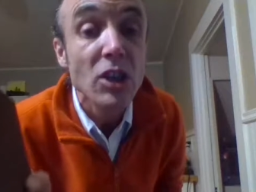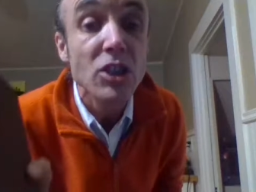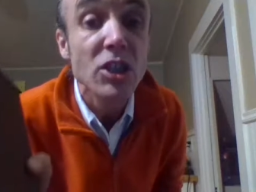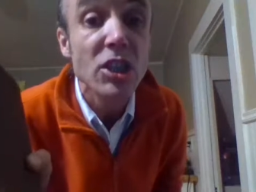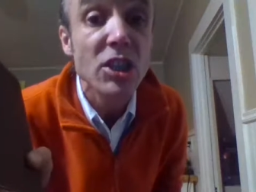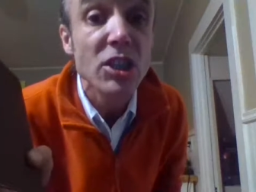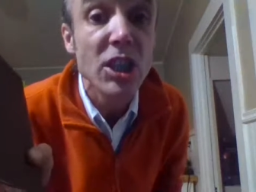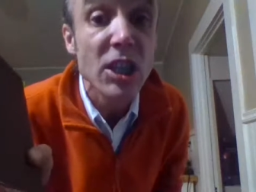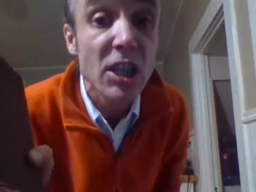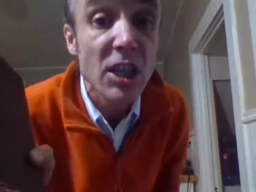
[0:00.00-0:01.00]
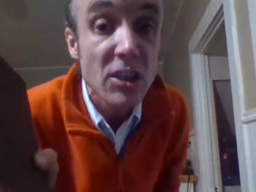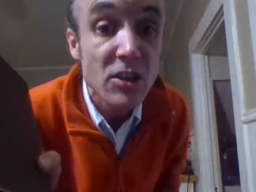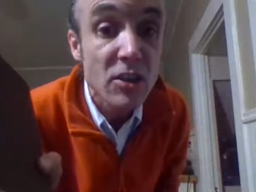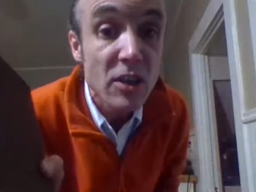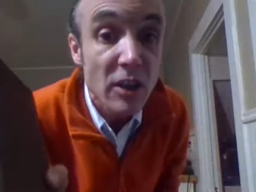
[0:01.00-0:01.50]
She's in
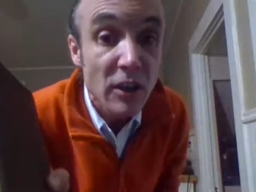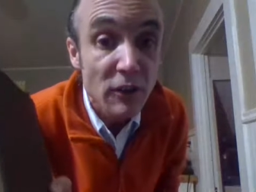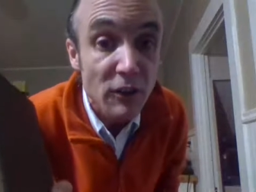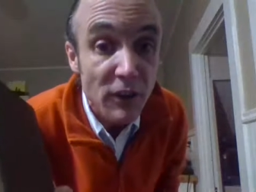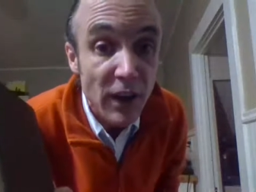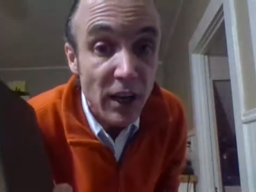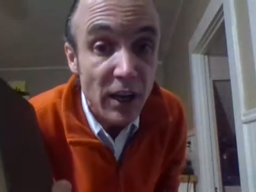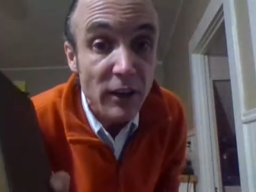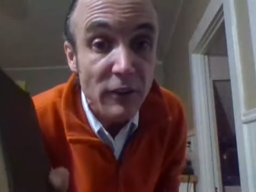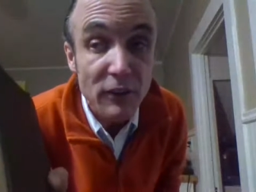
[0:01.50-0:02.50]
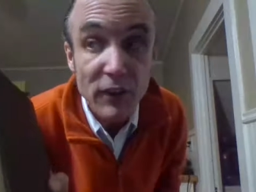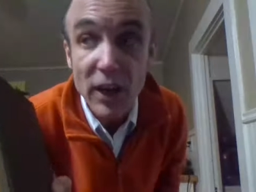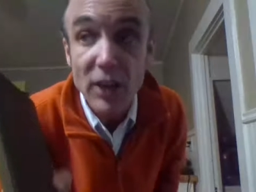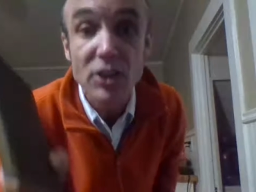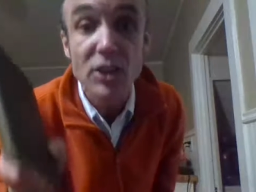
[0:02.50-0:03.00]
this
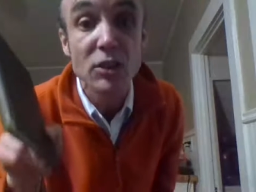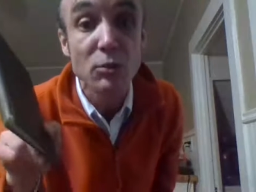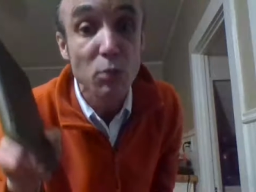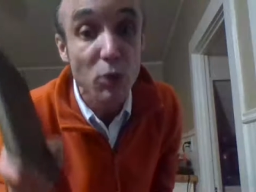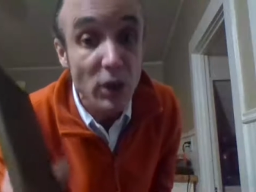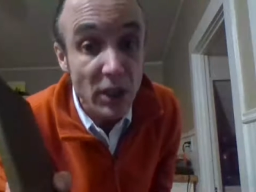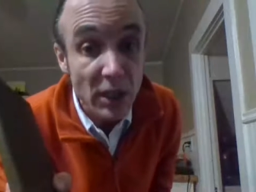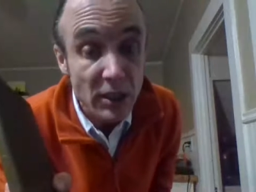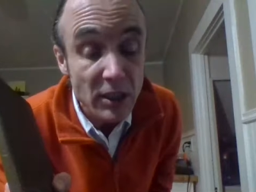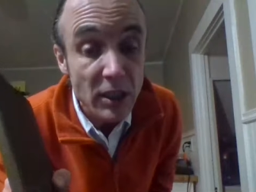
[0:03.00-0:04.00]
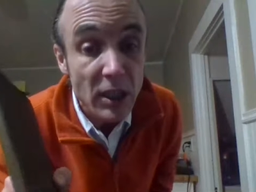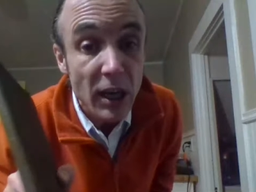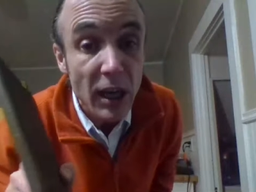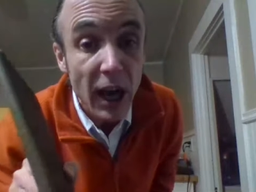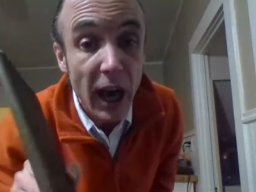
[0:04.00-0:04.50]
she's brilliant
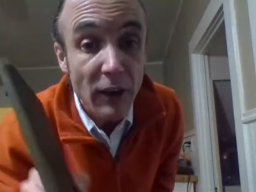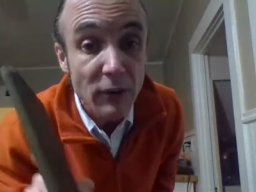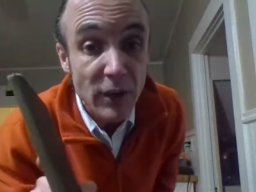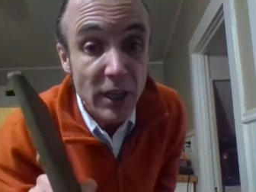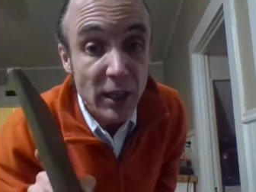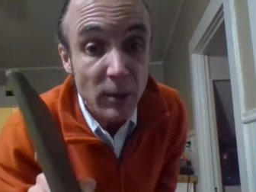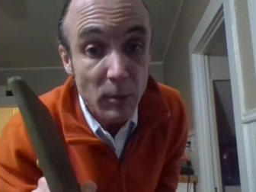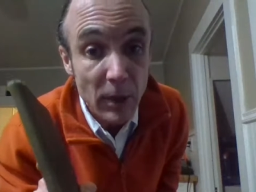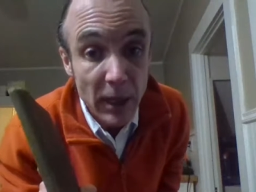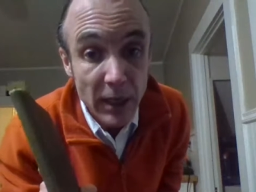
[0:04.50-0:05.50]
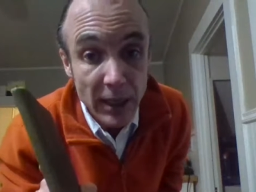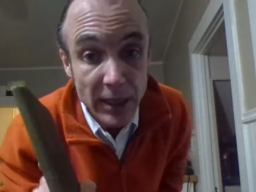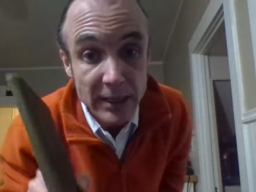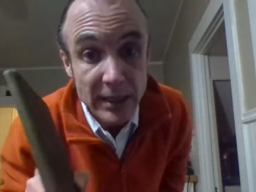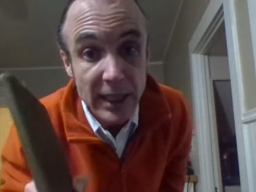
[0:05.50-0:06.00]
African
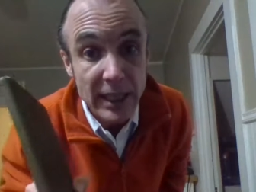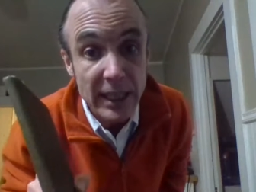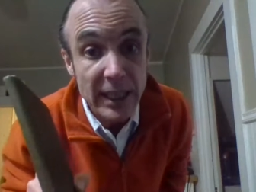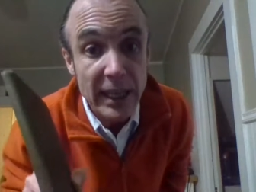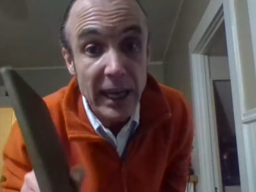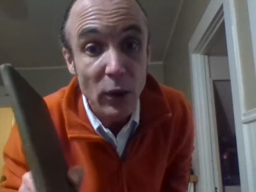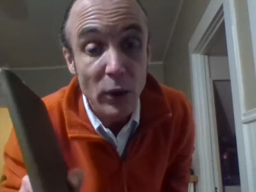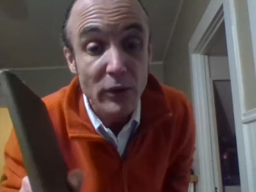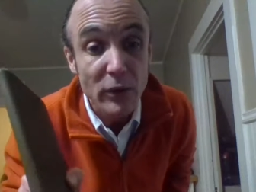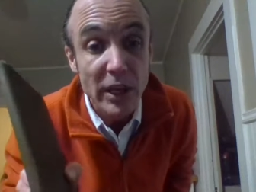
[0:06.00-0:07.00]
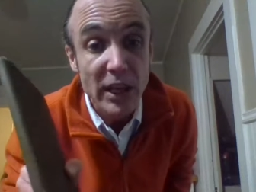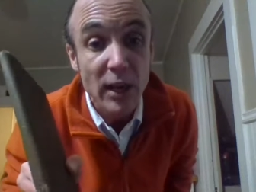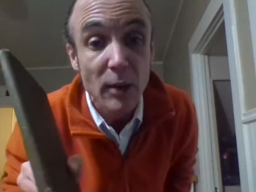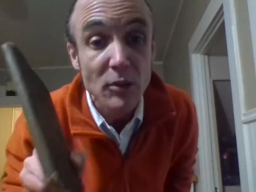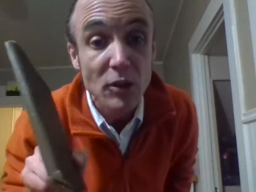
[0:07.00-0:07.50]
American, taking it however it
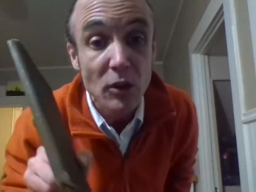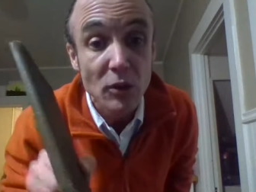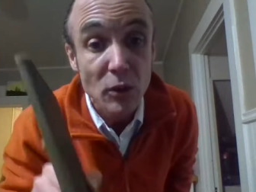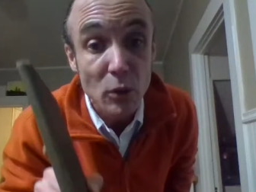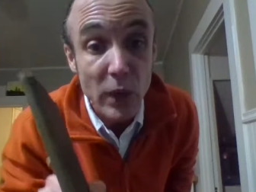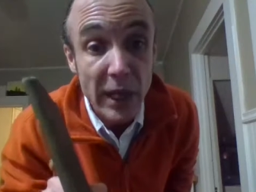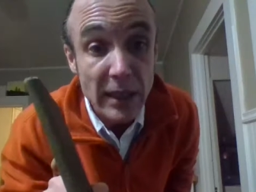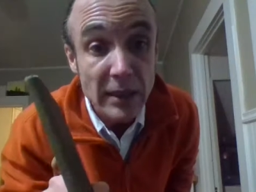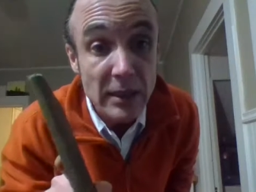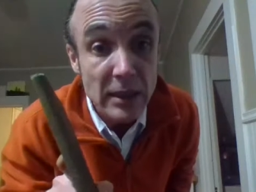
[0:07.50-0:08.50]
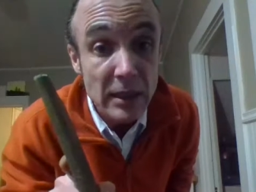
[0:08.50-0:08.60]
comes, overweight.